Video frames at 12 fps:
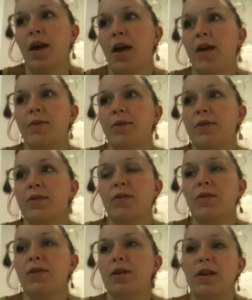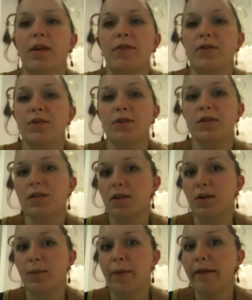it was only ever just a
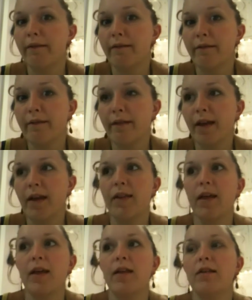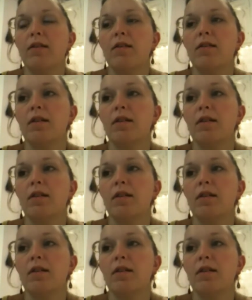little bit, and then